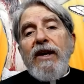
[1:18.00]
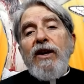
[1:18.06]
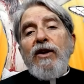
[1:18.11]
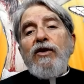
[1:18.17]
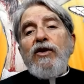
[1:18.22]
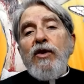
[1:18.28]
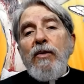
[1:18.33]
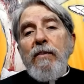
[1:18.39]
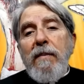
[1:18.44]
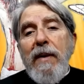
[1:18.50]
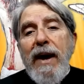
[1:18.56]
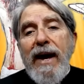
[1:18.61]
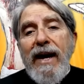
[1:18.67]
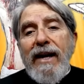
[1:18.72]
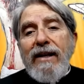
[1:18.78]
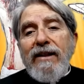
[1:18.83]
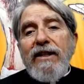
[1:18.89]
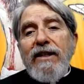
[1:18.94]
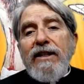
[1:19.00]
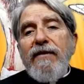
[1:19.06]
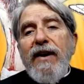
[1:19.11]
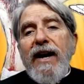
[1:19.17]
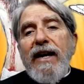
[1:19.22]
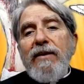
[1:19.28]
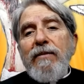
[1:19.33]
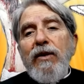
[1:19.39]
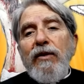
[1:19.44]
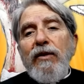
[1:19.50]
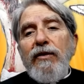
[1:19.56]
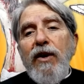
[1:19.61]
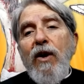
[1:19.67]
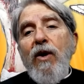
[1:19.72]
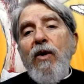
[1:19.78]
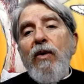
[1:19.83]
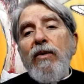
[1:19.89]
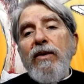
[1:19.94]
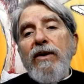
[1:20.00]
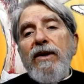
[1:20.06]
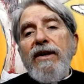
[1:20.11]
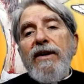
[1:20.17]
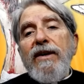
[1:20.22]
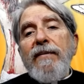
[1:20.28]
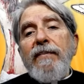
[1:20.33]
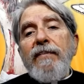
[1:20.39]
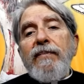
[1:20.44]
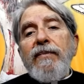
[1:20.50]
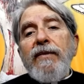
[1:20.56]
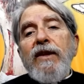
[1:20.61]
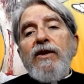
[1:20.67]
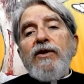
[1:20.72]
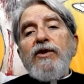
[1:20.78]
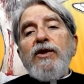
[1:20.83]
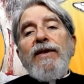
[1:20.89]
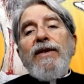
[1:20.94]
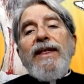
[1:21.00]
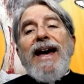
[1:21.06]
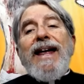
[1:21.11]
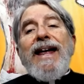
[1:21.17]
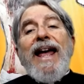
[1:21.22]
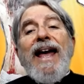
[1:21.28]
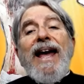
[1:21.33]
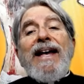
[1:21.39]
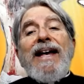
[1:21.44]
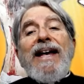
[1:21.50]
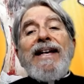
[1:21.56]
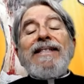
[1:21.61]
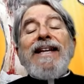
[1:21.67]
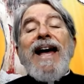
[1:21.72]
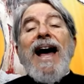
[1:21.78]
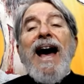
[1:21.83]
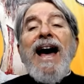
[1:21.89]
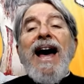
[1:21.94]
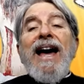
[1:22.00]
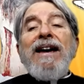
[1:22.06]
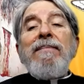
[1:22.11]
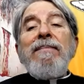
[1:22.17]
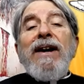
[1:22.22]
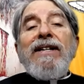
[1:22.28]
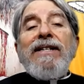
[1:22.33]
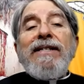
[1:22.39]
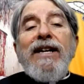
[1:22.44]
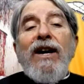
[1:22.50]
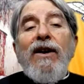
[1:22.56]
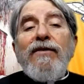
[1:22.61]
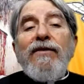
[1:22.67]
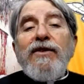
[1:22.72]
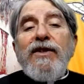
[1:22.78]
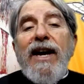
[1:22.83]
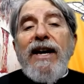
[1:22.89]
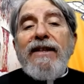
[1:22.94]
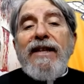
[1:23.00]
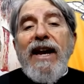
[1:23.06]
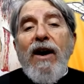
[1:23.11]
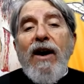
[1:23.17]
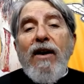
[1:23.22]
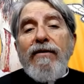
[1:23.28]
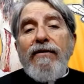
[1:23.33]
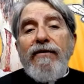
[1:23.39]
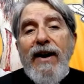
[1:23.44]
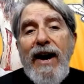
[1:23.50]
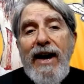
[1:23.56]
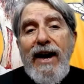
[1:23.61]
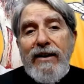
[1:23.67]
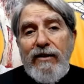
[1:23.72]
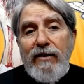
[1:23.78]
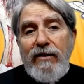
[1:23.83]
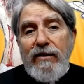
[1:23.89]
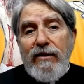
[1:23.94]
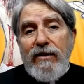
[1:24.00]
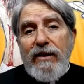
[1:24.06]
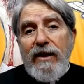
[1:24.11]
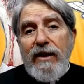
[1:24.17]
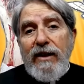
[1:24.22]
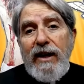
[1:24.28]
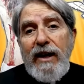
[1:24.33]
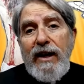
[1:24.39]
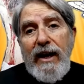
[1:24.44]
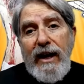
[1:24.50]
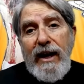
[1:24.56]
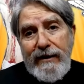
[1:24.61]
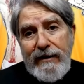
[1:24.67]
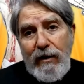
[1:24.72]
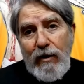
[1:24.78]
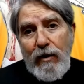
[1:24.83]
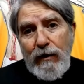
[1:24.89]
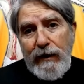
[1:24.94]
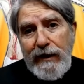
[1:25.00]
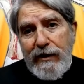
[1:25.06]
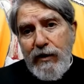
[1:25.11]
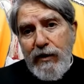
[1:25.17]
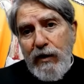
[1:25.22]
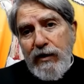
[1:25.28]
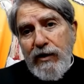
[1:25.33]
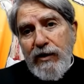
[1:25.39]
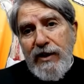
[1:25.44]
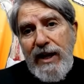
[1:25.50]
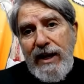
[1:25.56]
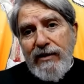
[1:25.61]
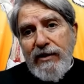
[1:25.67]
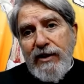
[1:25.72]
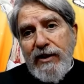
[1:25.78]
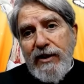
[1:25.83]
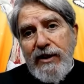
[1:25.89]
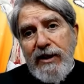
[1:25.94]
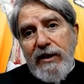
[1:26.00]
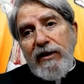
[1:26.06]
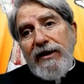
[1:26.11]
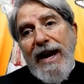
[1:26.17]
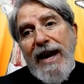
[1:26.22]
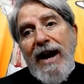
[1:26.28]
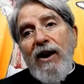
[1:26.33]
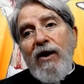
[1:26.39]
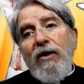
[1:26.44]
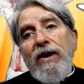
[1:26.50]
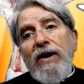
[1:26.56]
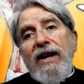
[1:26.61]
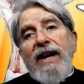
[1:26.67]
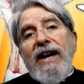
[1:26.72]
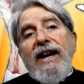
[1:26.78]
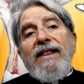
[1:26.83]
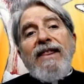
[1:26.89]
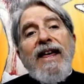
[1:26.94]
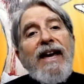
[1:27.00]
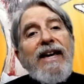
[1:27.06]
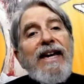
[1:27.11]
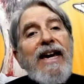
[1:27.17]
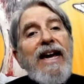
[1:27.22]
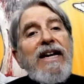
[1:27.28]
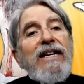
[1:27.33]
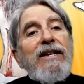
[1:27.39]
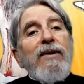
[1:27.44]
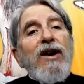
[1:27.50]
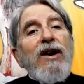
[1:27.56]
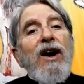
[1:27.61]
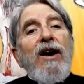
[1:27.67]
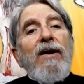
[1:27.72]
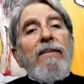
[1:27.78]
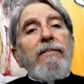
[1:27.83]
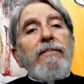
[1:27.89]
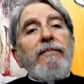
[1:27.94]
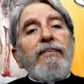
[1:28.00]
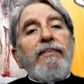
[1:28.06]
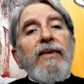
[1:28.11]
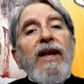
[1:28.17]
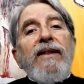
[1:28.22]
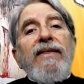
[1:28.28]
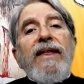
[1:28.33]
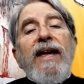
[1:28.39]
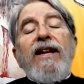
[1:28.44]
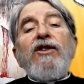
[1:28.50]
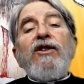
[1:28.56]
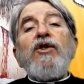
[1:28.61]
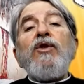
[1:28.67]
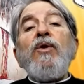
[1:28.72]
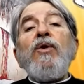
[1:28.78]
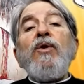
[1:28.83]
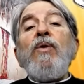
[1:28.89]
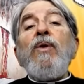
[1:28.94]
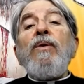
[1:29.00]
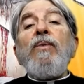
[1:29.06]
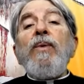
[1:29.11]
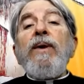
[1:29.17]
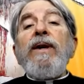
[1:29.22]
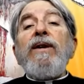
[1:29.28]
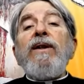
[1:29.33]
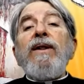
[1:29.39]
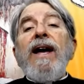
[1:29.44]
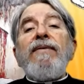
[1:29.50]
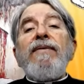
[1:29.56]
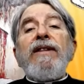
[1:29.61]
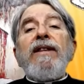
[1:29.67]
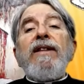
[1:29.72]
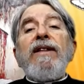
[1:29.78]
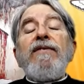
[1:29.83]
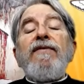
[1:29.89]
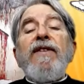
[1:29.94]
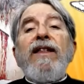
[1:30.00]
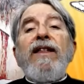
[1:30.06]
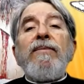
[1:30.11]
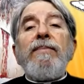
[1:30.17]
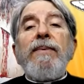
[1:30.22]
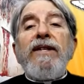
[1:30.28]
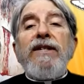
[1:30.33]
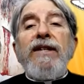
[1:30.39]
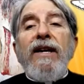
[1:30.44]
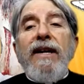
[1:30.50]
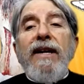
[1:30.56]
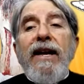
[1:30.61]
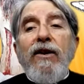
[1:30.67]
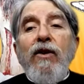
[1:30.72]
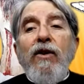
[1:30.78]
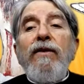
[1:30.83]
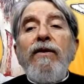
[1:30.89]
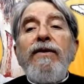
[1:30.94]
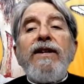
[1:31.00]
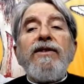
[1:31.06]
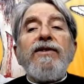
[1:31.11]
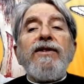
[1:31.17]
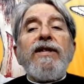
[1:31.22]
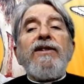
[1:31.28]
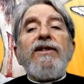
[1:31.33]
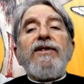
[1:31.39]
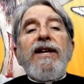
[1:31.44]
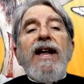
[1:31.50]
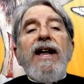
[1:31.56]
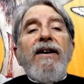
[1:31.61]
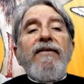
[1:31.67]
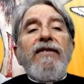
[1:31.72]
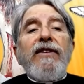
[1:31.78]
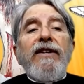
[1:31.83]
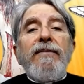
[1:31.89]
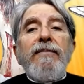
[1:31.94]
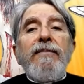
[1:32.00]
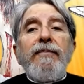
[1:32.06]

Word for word: to make the divine will known, so that as I myself said the Our Father, and the Holy Church says still now, Thy kingdom come, that is your will, Heavenly Father, be done on earth as it is in heaven.